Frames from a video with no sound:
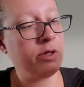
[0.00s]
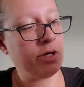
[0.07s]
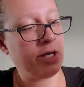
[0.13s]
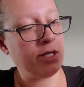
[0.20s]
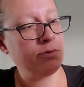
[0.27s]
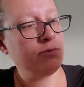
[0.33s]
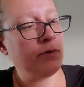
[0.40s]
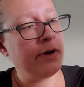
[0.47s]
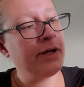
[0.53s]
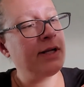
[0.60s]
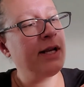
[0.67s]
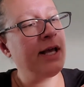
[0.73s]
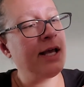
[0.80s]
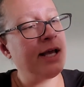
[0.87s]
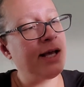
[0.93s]
looking
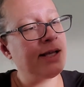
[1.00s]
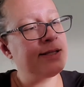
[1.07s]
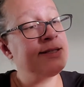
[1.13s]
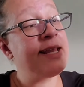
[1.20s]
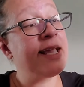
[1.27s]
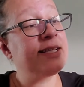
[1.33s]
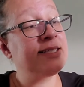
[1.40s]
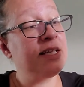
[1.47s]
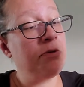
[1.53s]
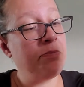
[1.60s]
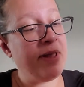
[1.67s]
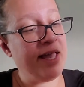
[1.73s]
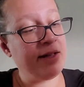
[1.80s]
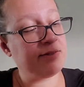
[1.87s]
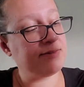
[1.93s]
one, dancing
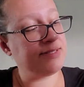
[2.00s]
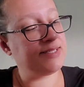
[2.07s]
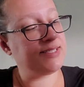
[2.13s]
petals,